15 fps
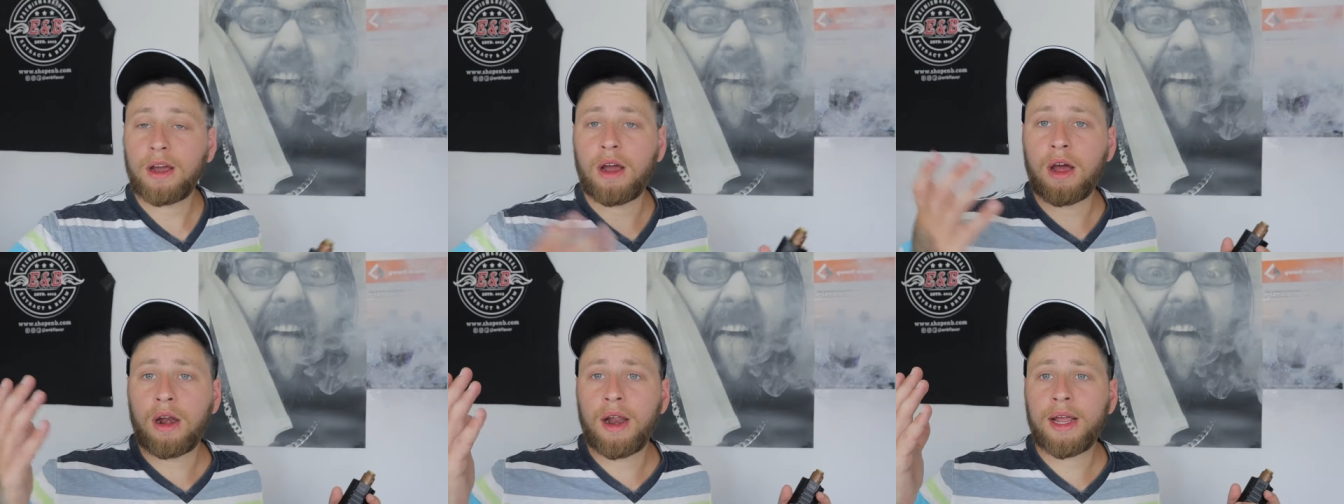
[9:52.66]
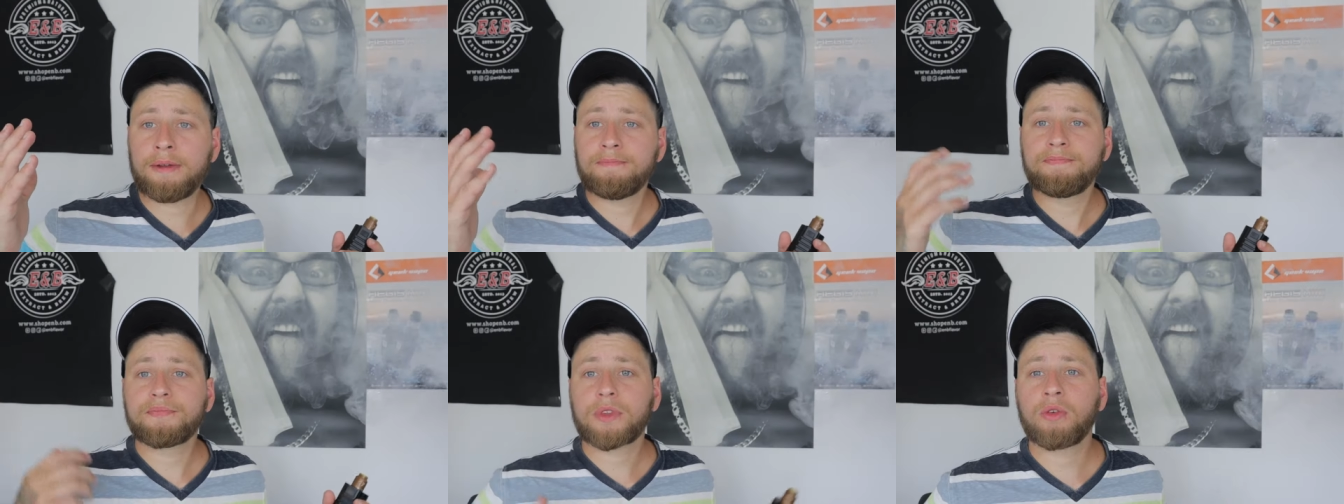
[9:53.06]
All right,
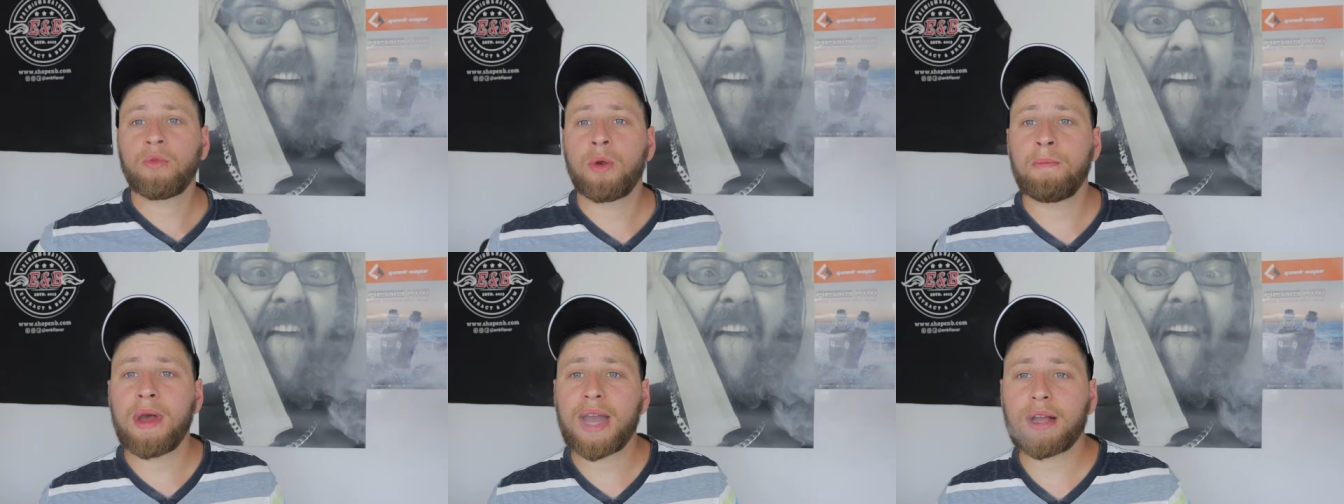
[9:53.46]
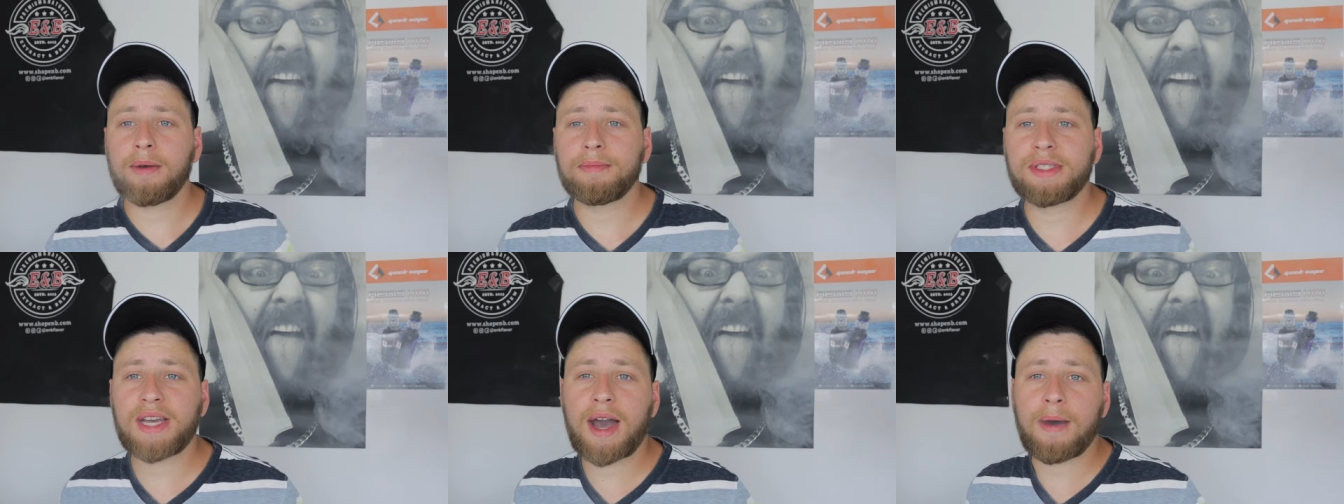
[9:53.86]
we're back
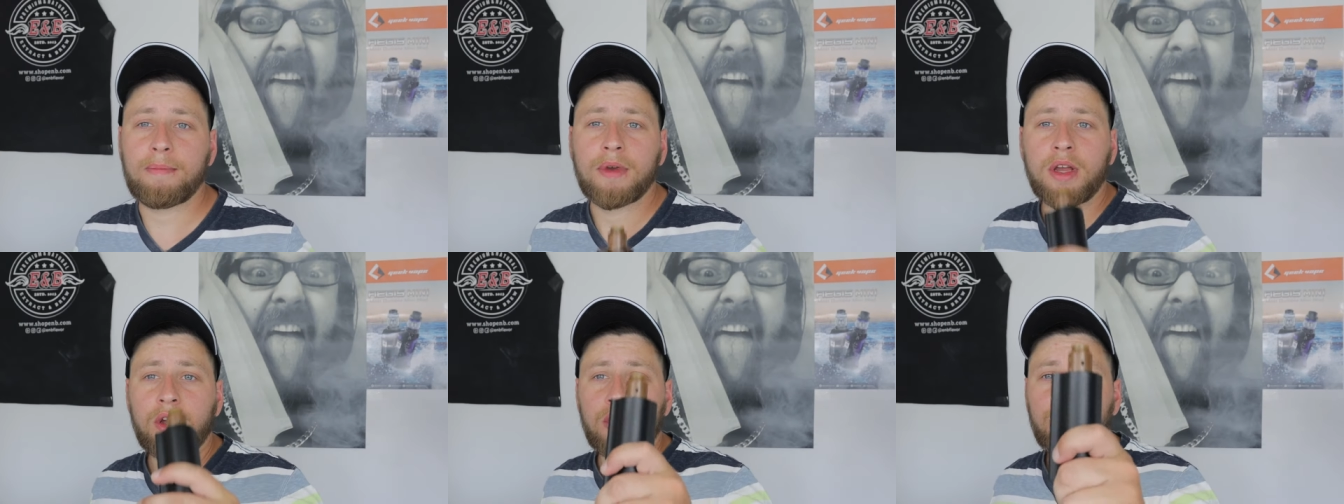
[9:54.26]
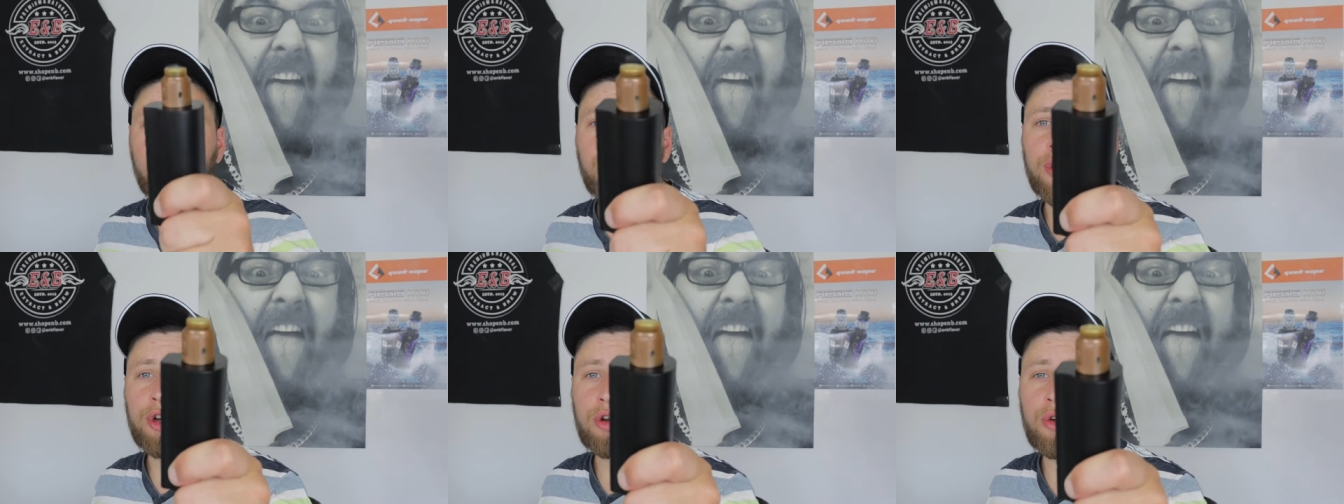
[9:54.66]
up top.
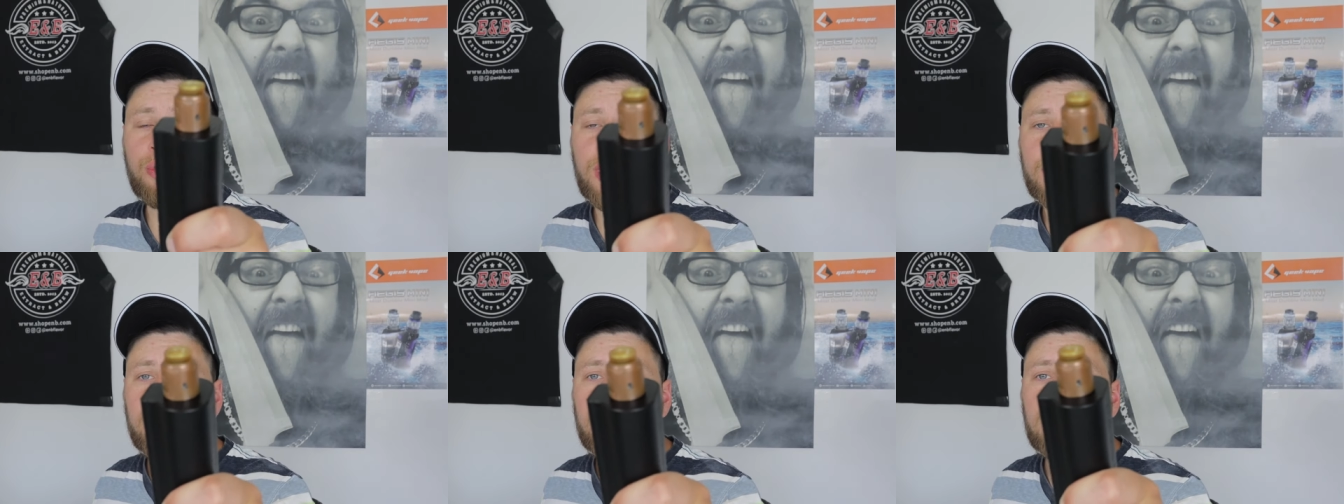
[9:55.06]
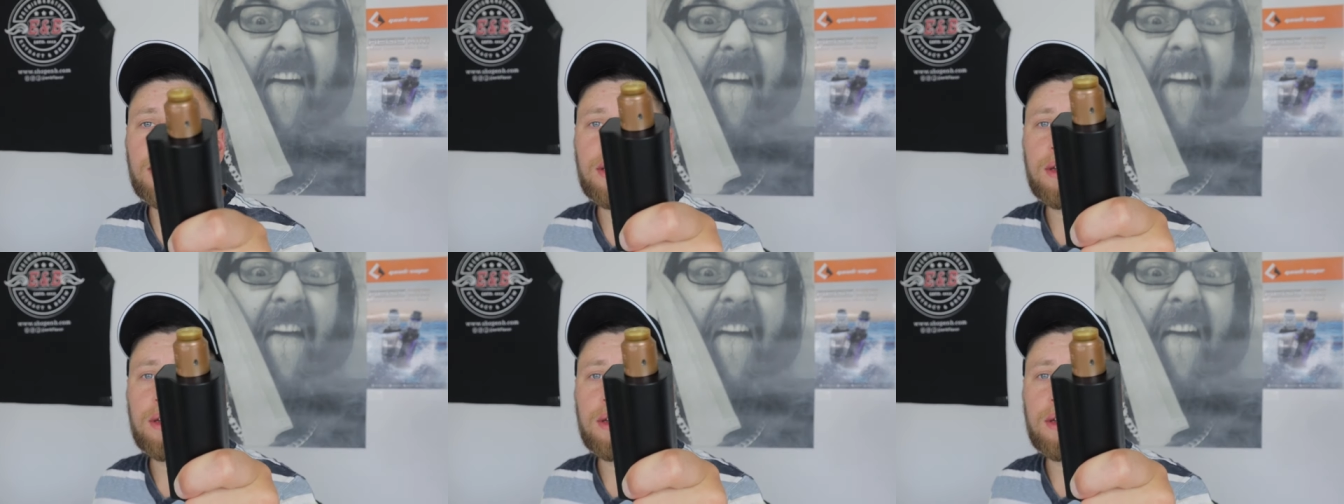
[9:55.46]
Real quick,